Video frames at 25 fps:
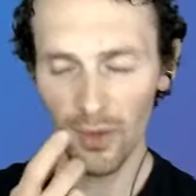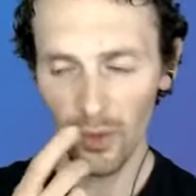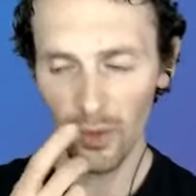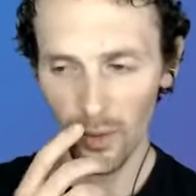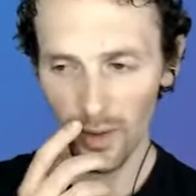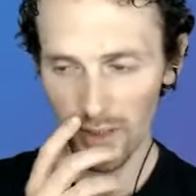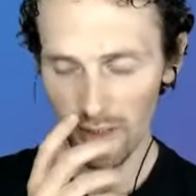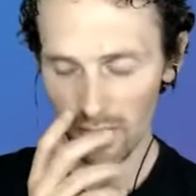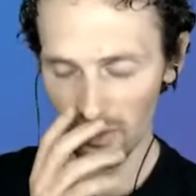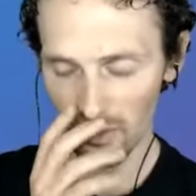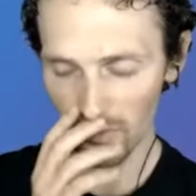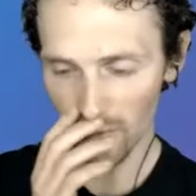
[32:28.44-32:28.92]
a
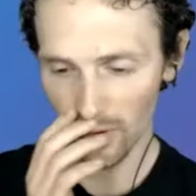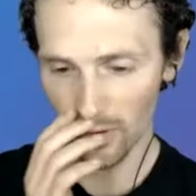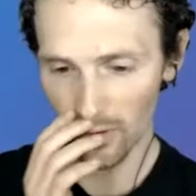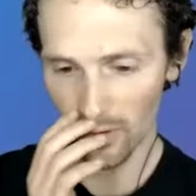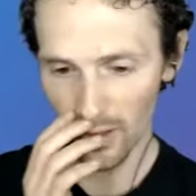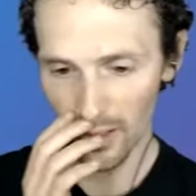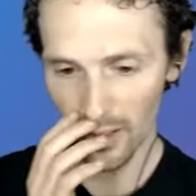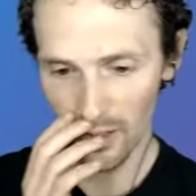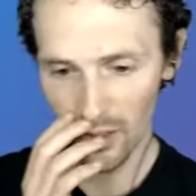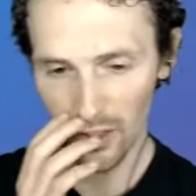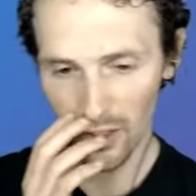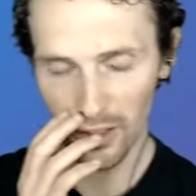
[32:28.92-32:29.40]
question for you,
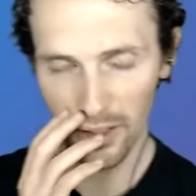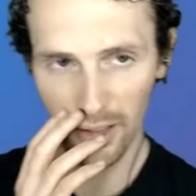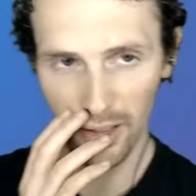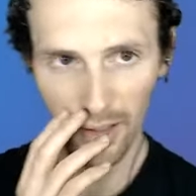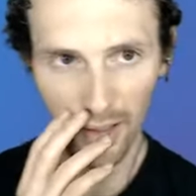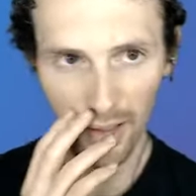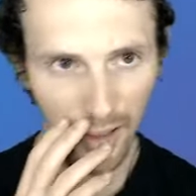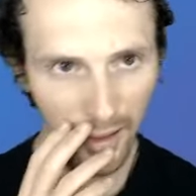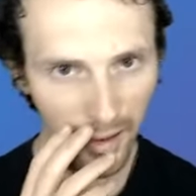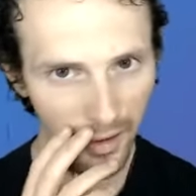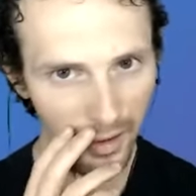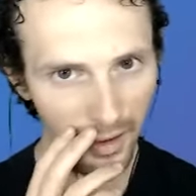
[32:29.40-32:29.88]
actually,
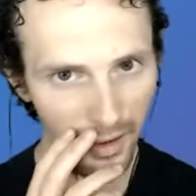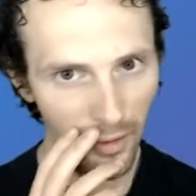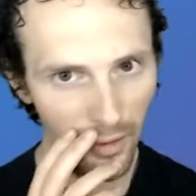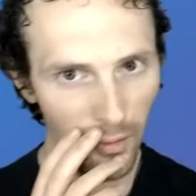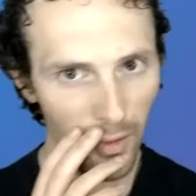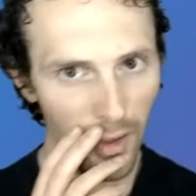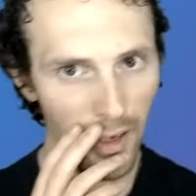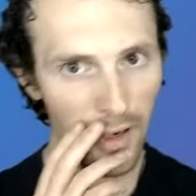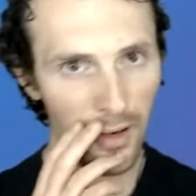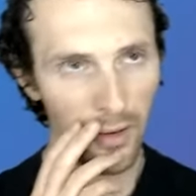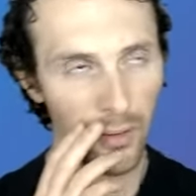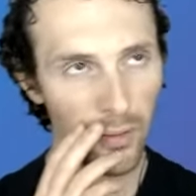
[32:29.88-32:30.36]

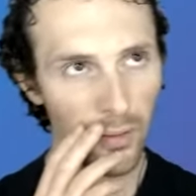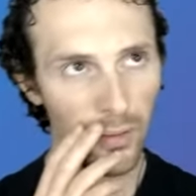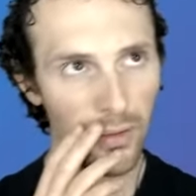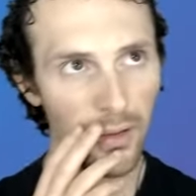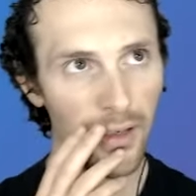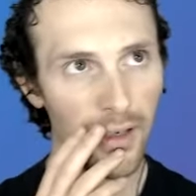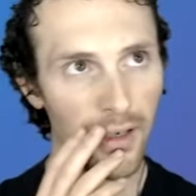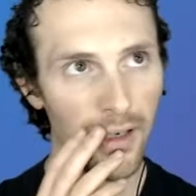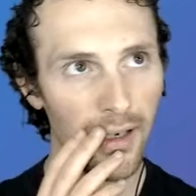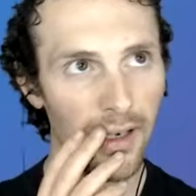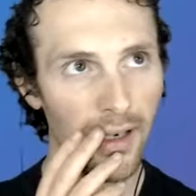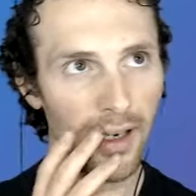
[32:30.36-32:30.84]
around
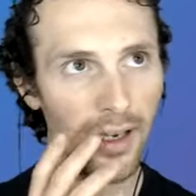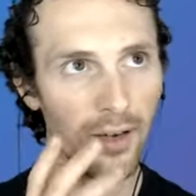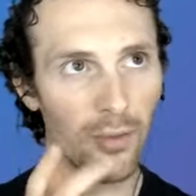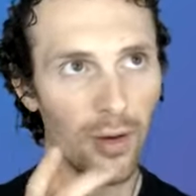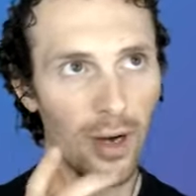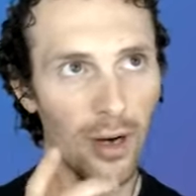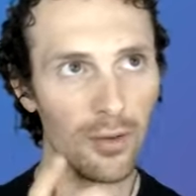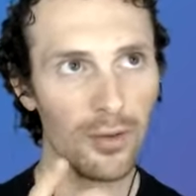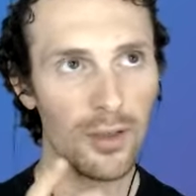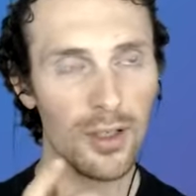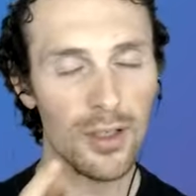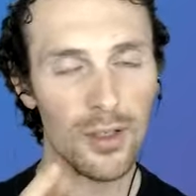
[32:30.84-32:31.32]

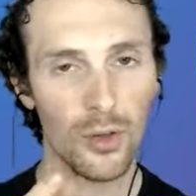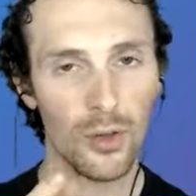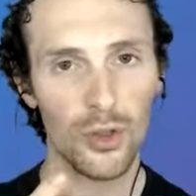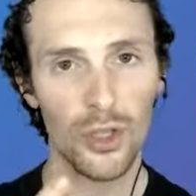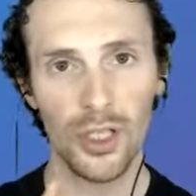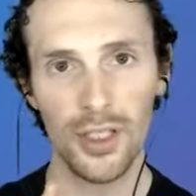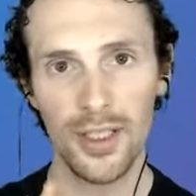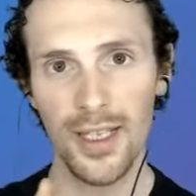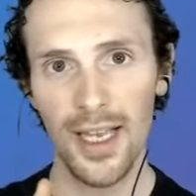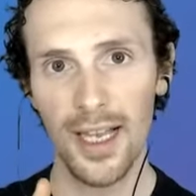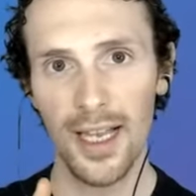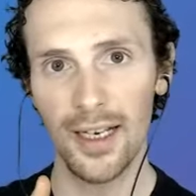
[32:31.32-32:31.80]

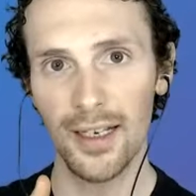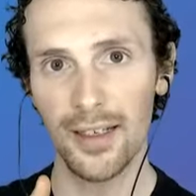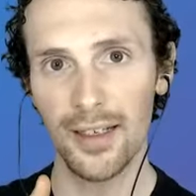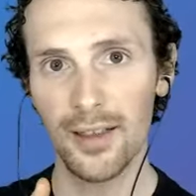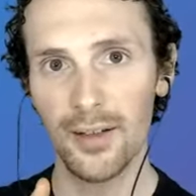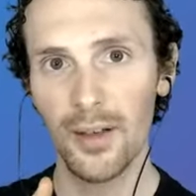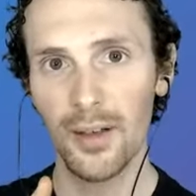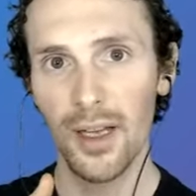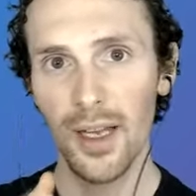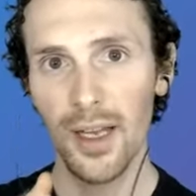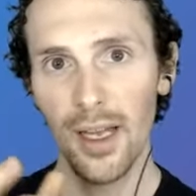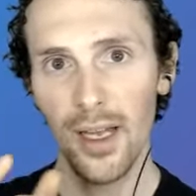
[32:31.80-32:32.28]
social selling,
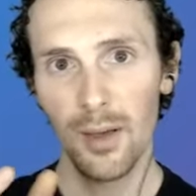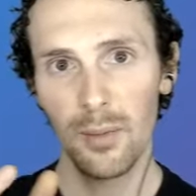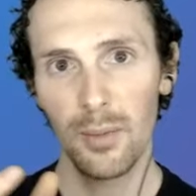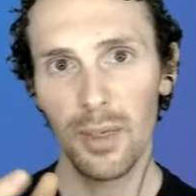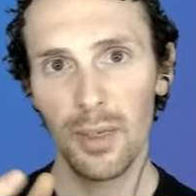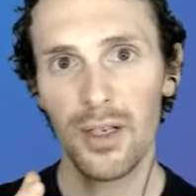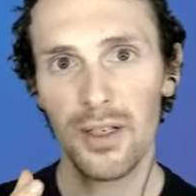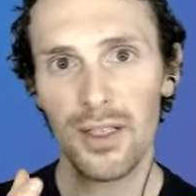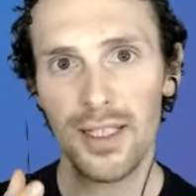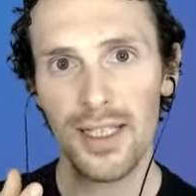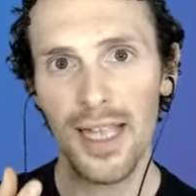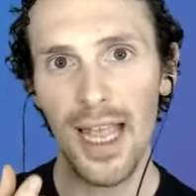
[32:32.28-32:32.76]

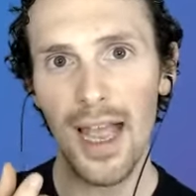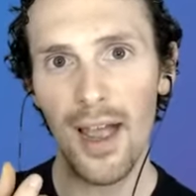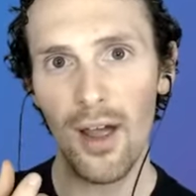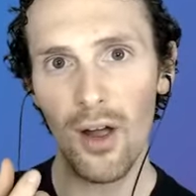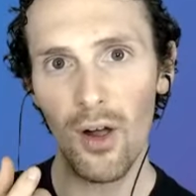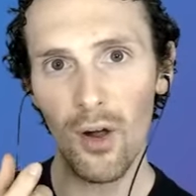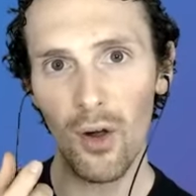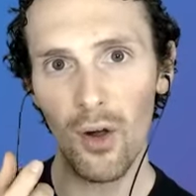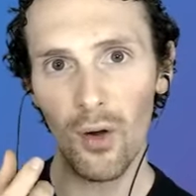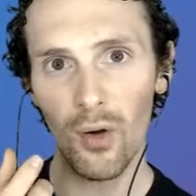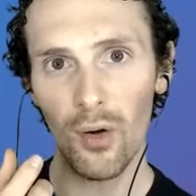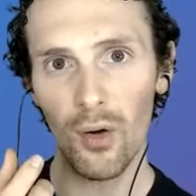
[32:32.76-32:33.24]
because
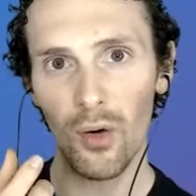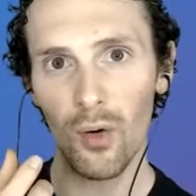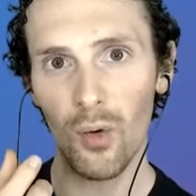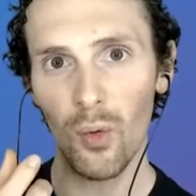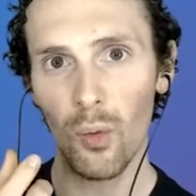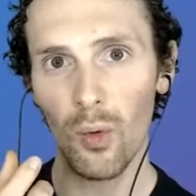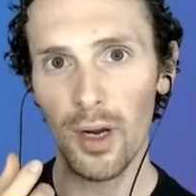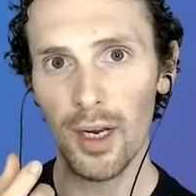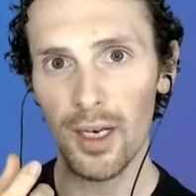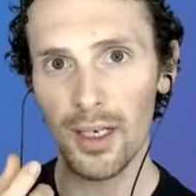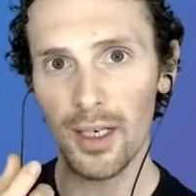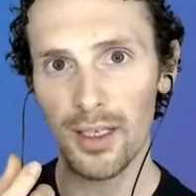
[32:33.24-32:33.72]
now
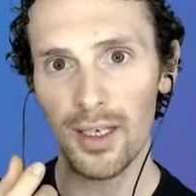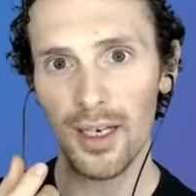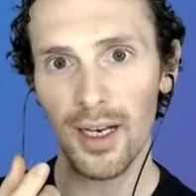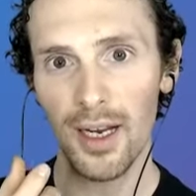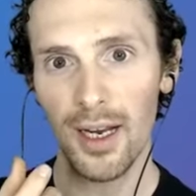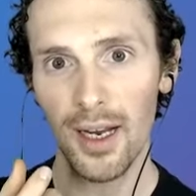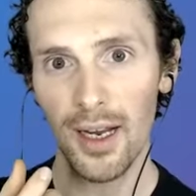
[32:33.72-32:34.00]
with